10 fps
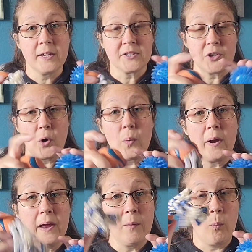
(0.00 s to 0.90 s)
So
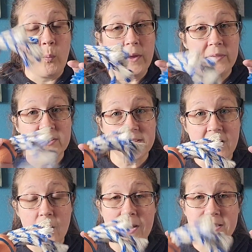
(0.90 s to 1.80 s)
when the
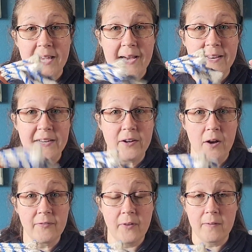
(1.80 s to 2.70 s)
cell has had
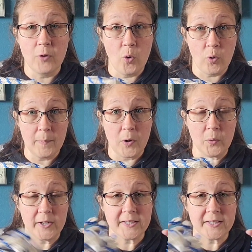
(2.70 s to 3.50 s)
enough of the hormone,